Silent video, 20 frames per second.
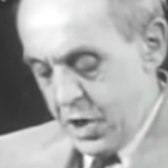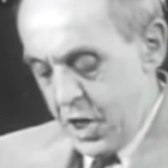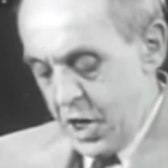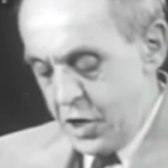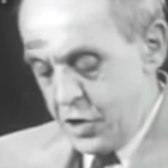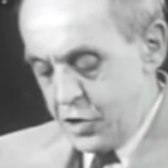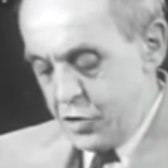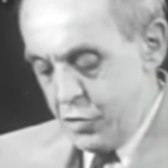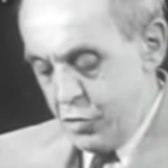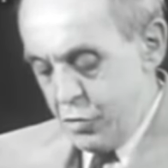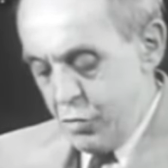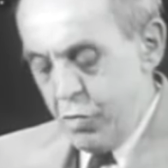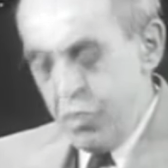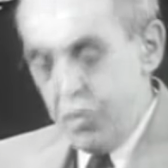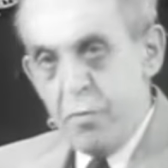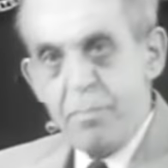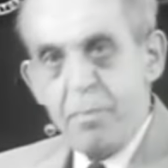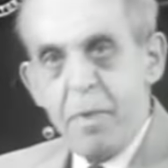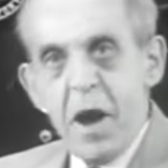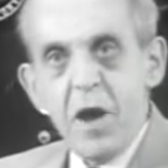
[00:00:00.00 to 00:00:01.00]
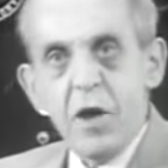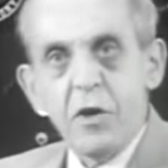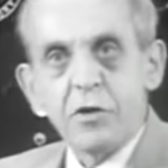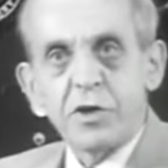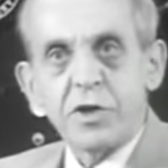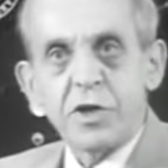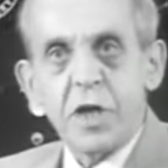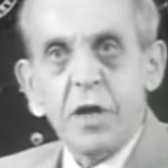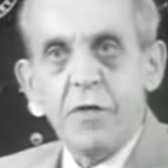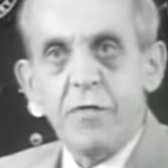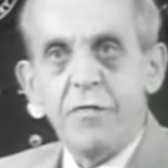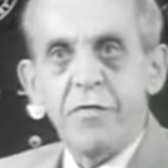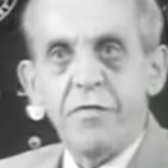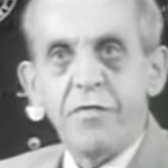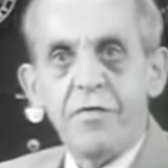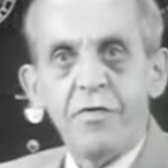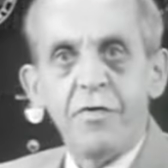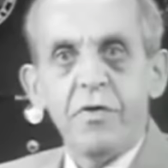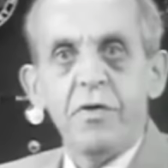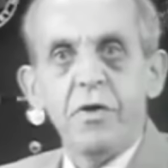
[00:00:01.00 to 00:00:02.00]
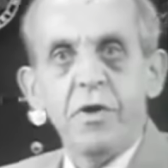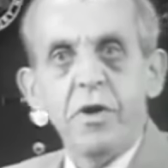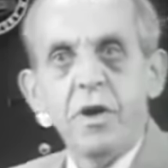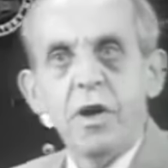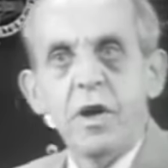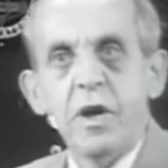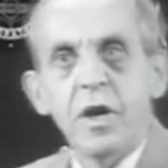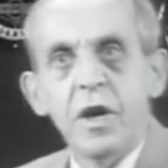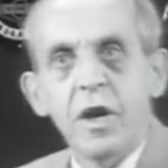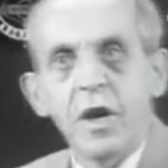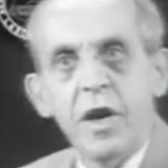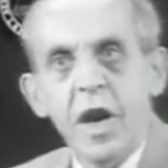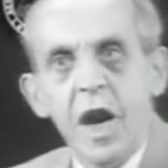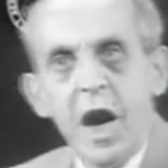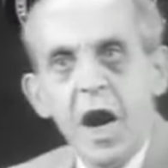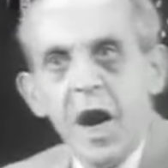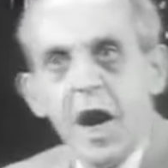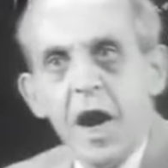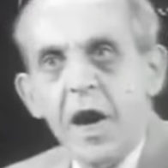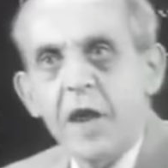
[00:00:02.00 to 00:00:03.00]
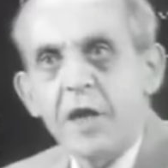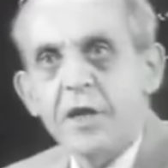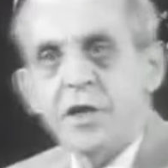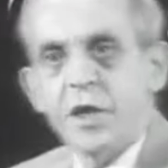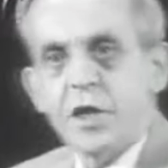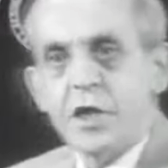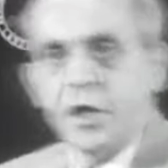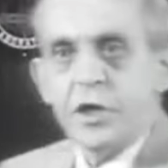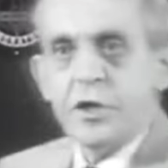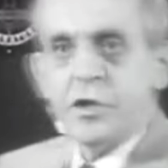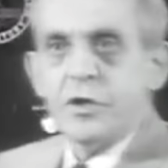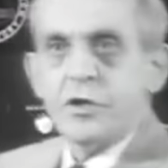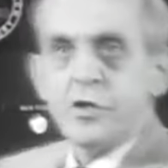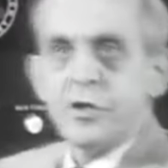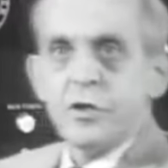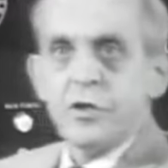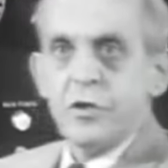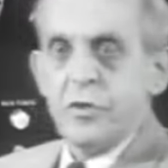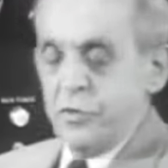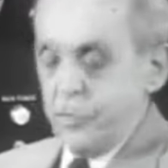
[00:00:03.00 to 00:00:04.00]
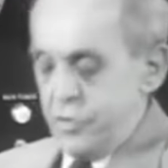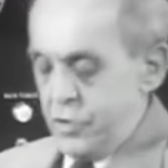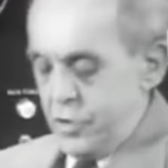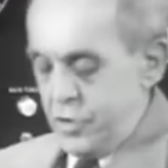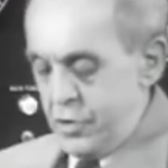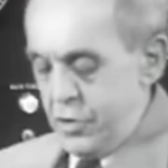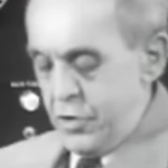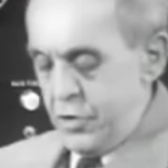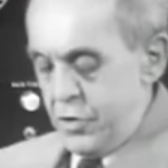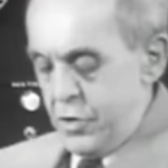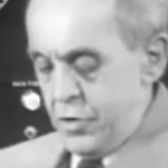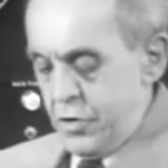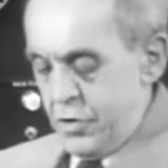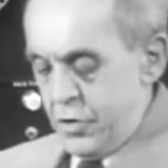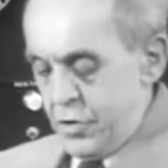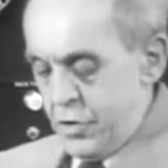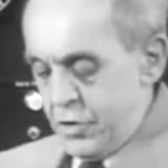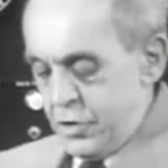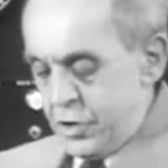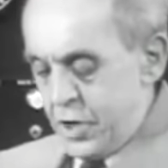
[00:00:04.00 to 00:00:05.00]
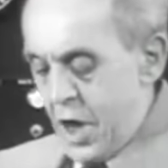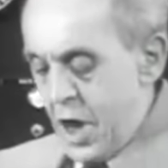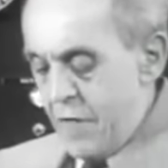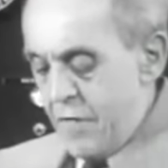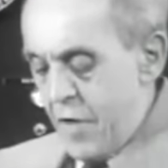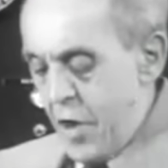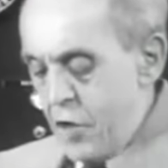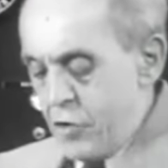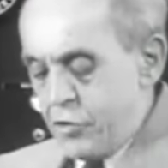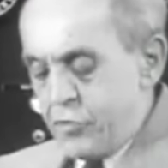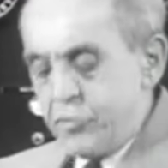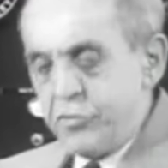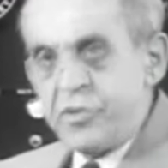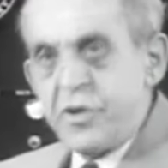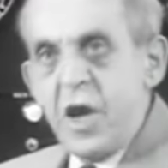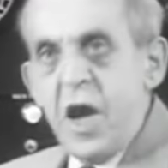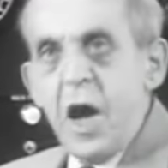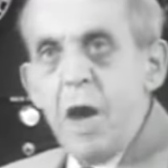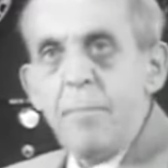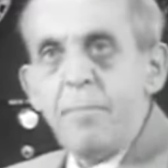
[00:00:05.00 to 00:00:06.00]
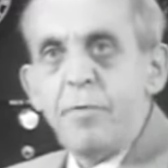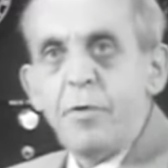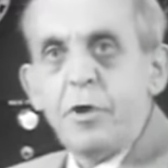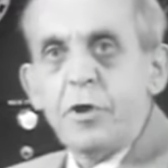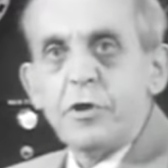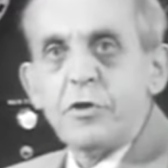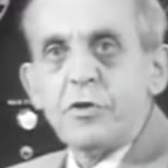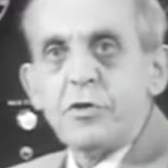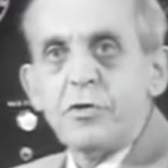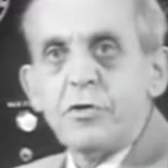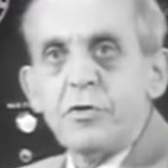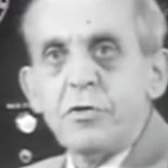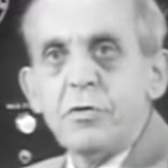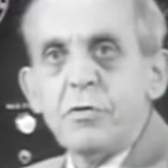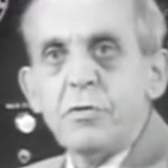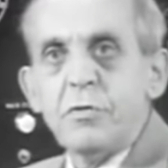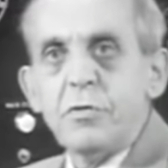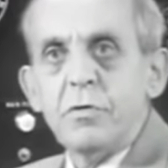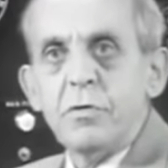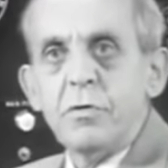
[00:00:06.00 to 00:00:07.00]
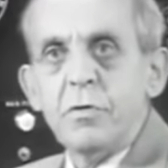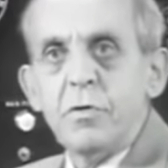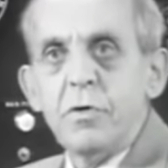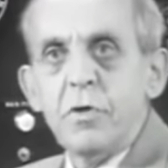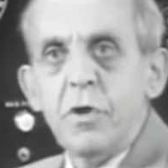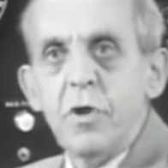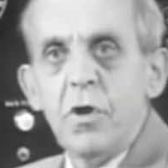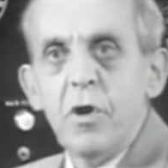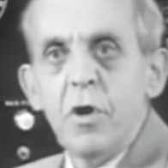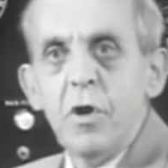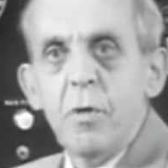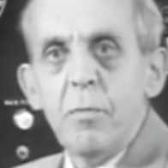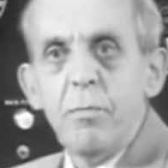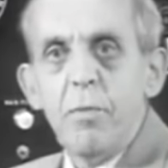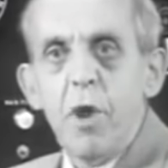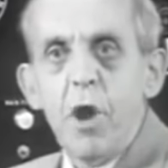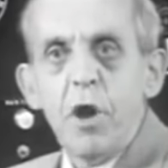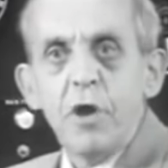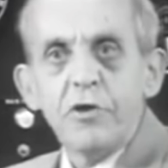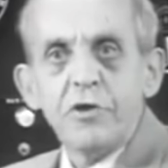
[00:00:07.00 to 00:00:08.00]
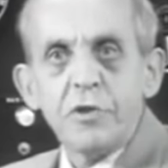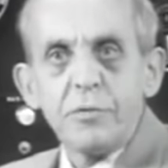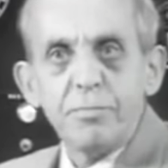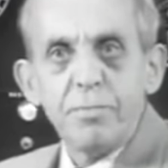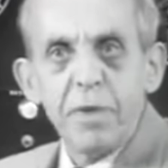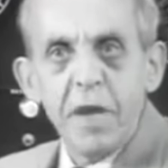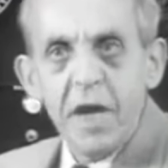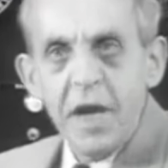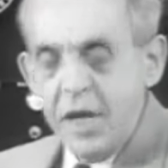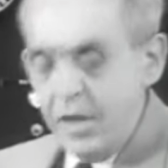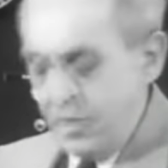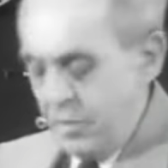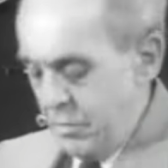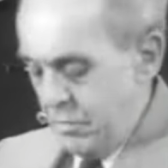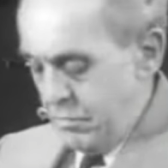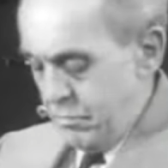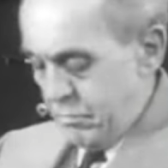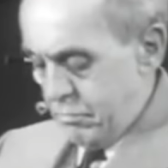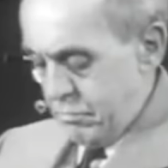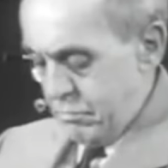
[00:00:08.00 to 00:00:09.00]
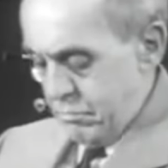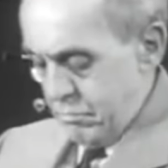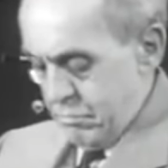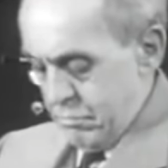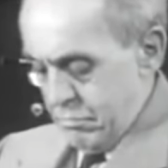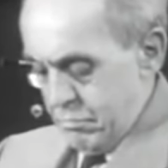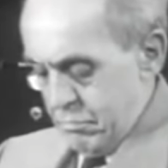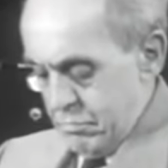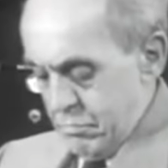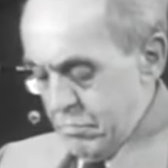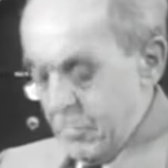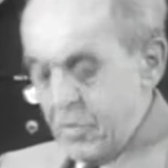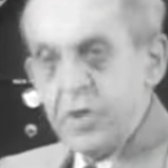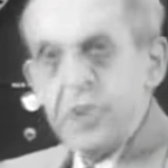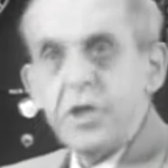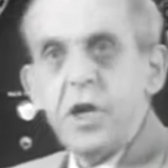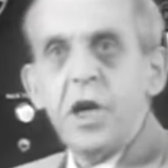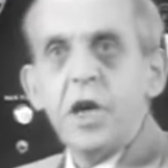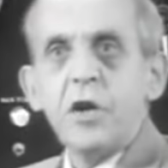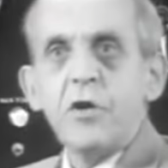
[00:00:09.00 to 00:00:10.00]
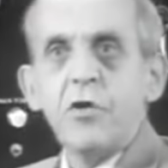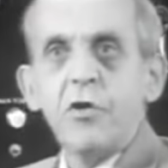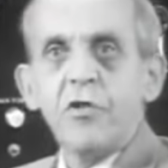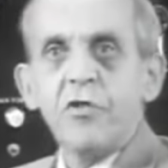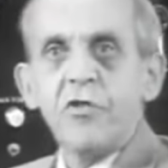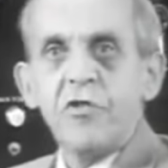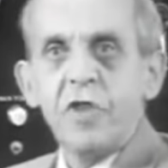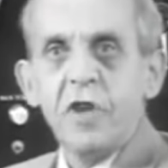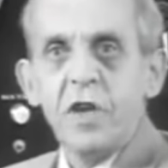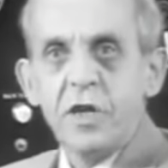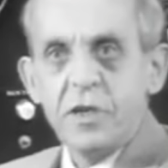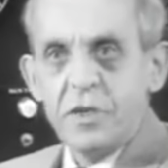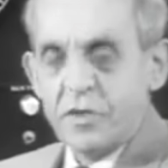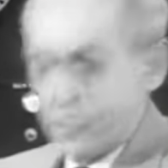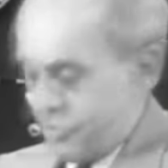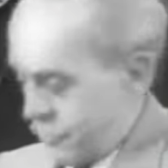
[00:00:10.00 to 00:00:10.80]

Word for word: Can't you buy yourself an airliner ticket, drive out to the airport, board the plane, take your seat,